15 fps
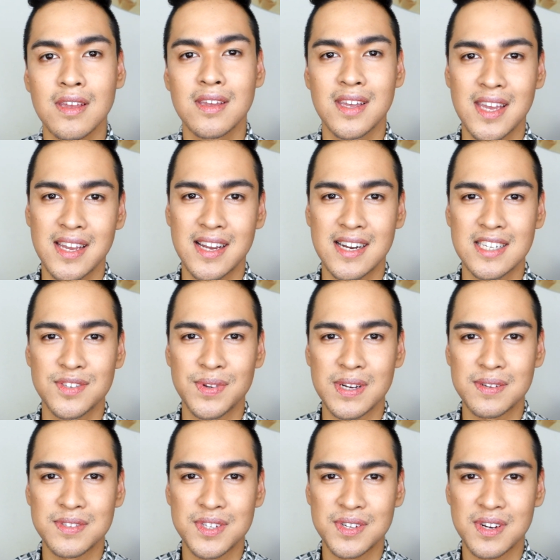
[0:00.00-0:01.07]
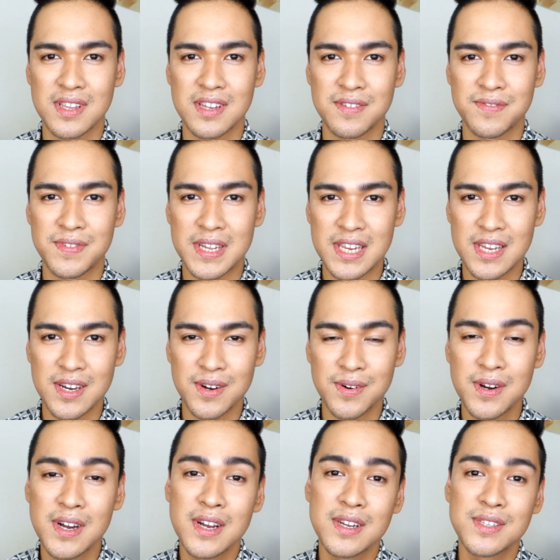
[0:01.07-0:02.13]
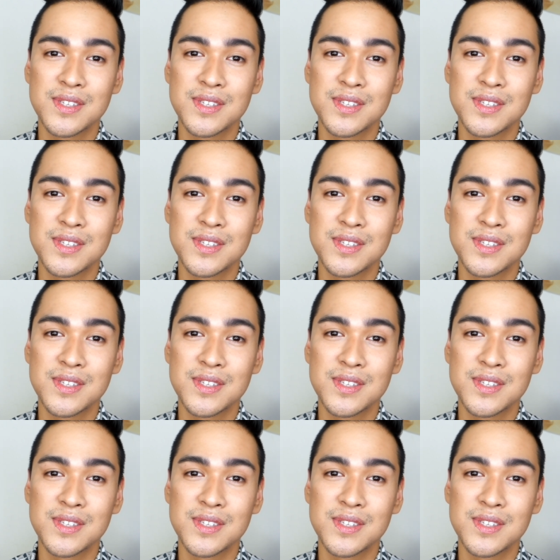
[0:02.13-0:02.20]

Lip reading: Hey guys, welcome to another video.